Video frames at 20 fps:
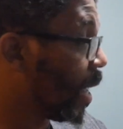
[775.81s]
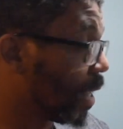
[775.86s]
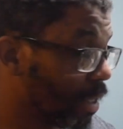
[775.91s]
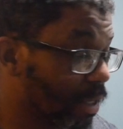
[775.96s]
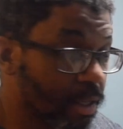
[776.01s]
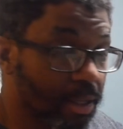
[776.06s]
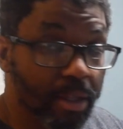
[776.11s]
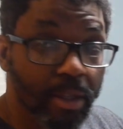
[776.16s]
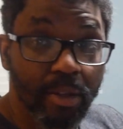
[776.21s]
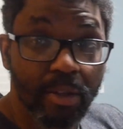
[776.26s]

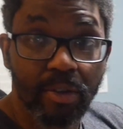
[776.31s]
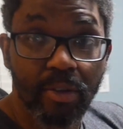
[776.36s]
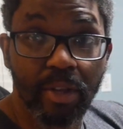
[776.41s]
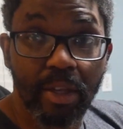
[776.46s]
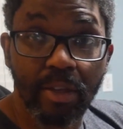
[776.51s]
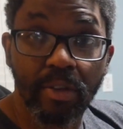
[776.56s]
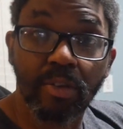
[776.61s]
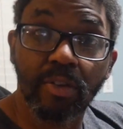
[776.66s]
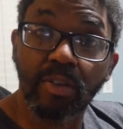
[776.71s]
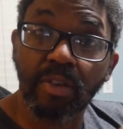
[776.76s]

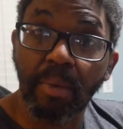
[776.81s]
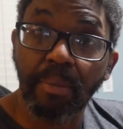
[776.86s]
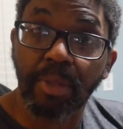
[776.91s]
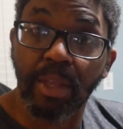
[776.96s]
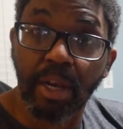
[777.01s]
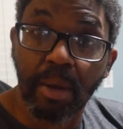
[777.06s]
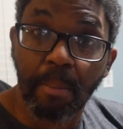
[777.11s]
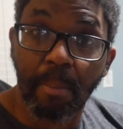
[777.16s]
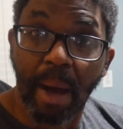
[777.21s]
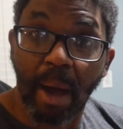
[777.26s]
It's
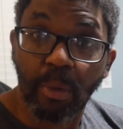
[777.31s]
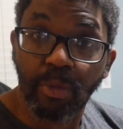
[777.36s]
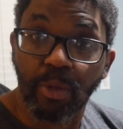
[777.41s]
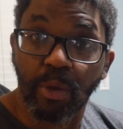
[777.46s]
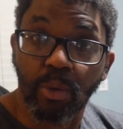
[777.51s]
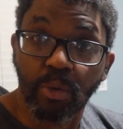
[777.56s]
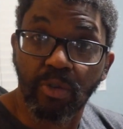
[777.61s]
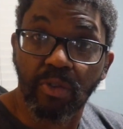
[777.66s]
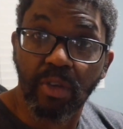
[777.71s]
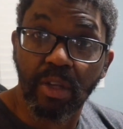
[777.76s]
something about
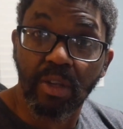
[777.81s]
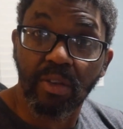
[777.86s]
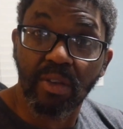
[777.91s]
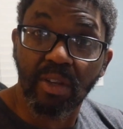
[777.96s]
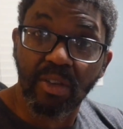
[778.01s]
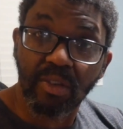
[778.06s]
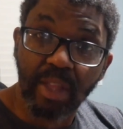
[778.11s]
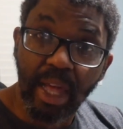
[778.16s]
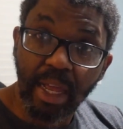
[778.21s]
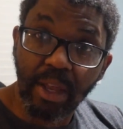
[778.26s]
those
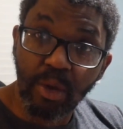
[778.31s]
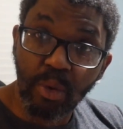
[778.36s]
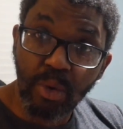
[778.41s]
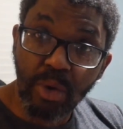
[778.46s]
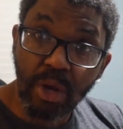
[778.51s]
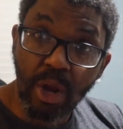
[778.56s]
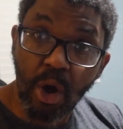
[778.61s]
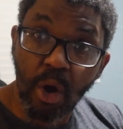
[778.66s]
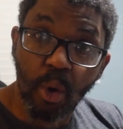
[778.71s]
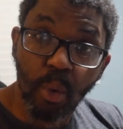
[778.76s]
seasonings that you
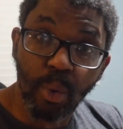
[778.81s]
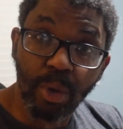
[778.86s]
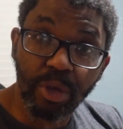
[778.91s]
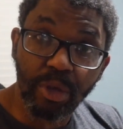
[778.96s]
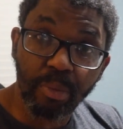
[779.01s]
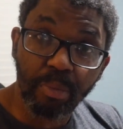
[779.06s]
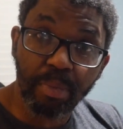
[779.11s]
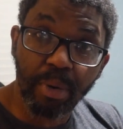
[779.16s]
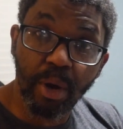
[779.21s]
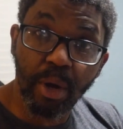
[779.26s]
know when
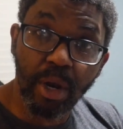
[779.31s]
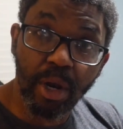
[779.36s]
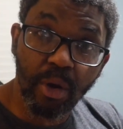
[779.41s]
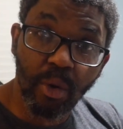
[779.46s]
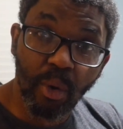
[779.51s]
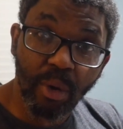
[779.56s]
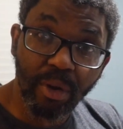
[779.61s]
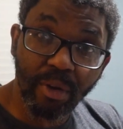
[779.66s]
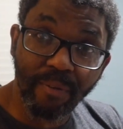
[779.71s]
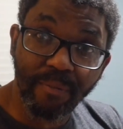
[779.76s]
you put it
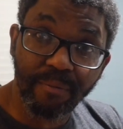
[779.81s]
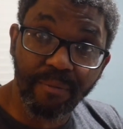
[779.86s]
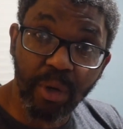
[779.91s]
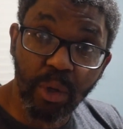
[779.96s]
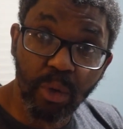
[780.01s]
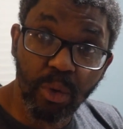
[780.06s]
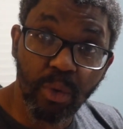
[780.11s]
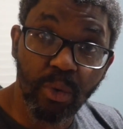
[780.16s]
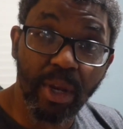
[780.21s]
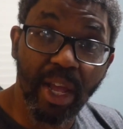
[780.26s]
on your
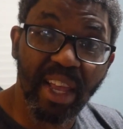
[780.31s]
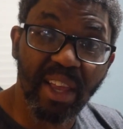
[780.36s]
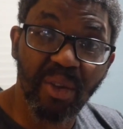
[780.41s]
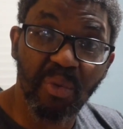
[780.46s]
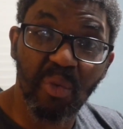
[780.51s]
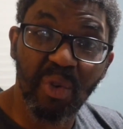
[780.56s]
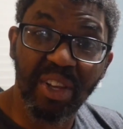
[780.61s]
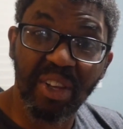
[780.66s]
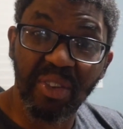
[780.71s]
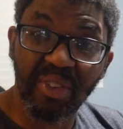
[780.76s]
food and
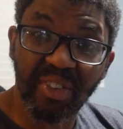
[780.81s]
when you